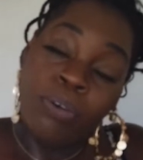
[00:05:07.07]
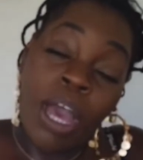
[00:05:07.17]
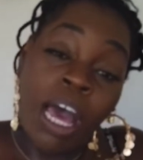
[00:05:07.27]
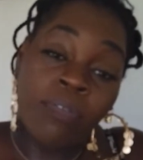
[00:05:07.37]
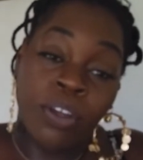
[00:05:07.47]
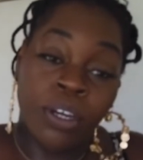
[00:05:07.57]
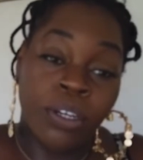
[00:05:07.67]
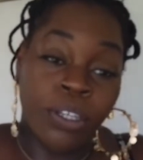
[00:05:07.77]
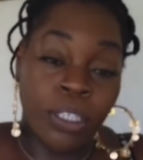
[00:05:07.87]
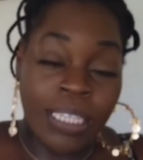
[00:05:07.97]
You have
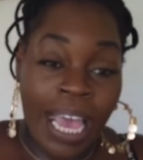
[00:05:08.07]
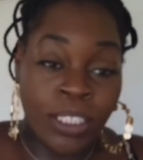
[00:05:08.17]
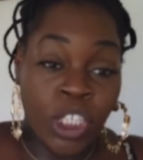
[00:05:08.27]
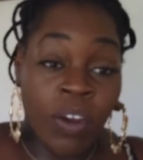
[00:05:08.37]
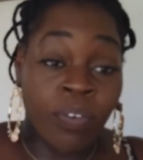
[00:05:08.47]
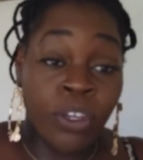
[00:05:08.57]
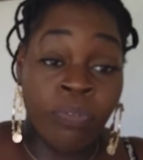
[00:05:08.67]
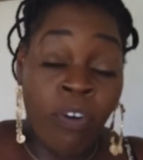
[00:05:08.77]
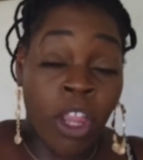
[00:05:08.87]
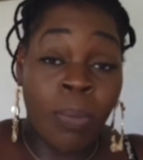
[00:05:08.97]
your taxi driver. You
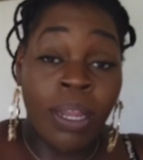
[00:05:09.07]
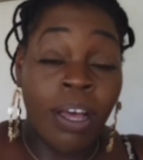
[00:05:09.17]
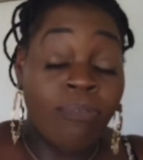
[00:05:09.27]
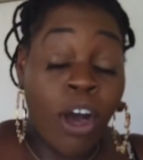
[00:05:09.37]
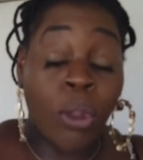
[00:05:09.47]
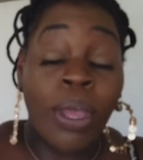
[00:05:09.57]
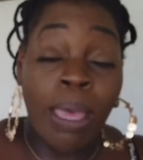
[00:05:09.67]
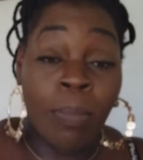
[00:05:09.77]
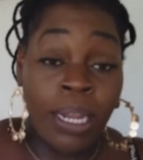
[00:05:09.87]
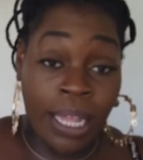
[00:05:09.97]
can follow him on